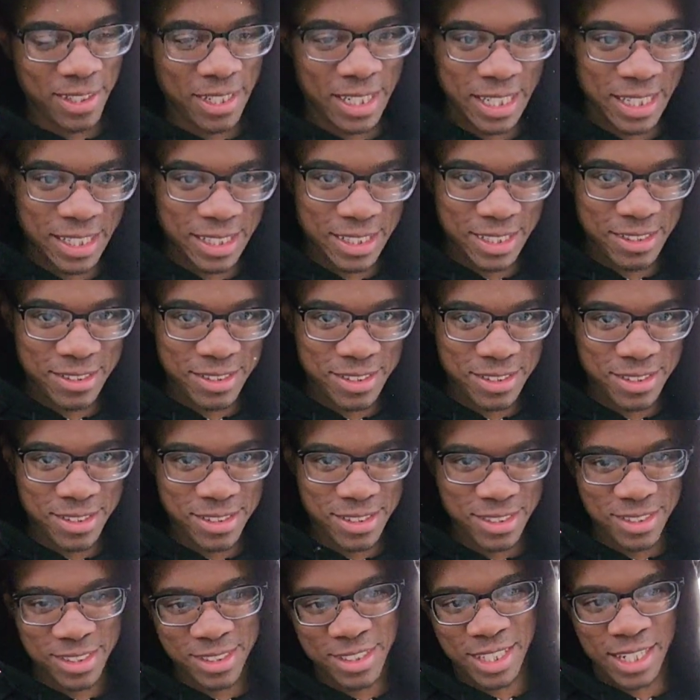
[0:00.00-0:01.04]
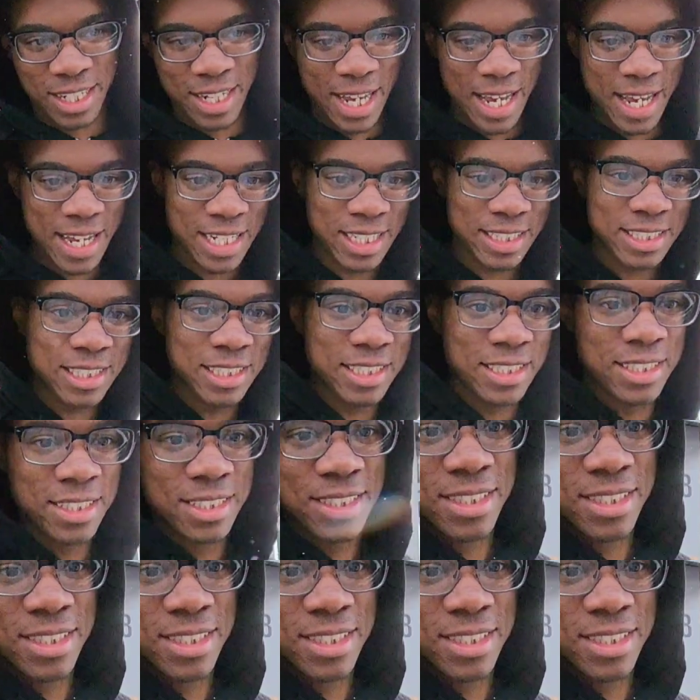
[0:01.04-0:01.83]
Like, it's getting ashy.